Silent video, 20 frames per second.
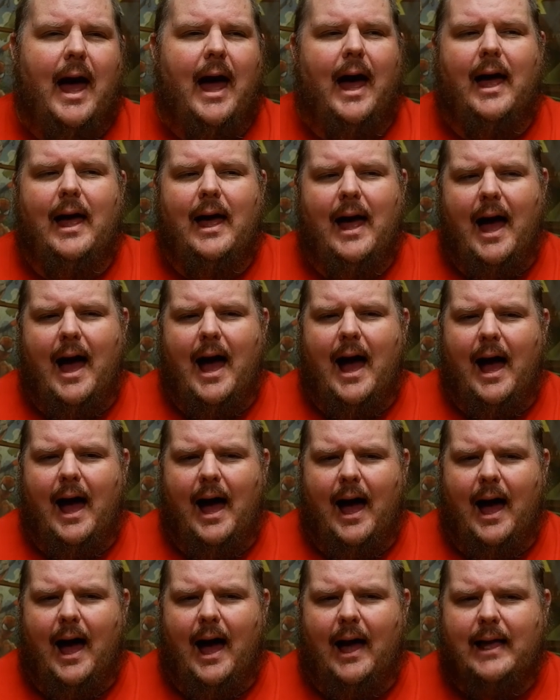I
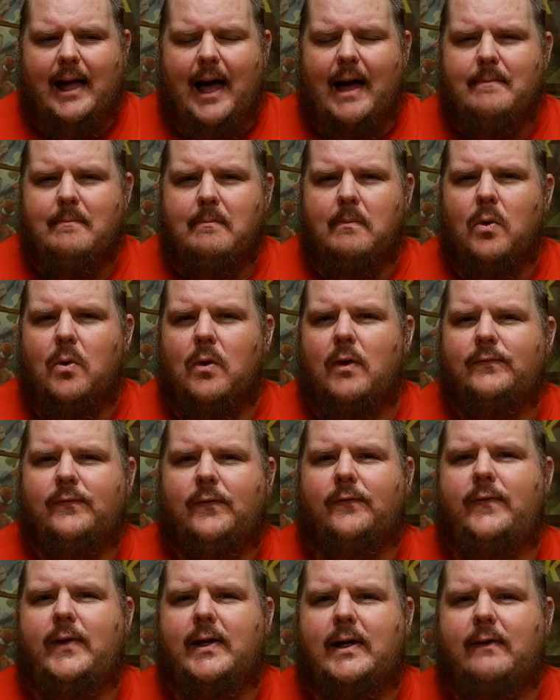got more of
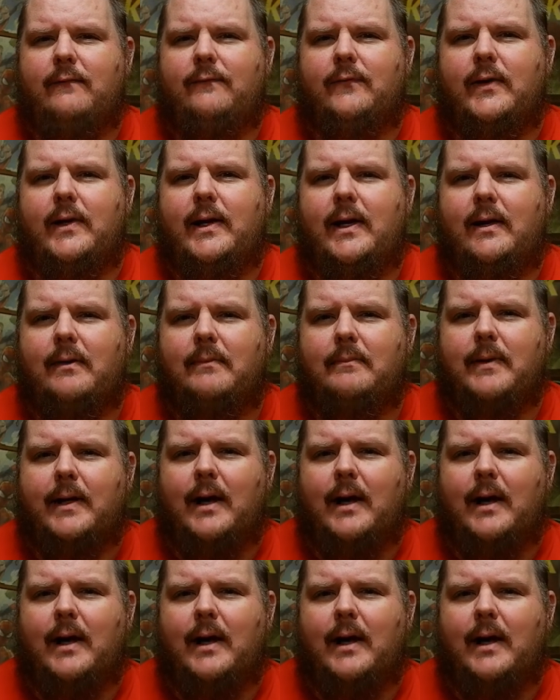a feeling for him,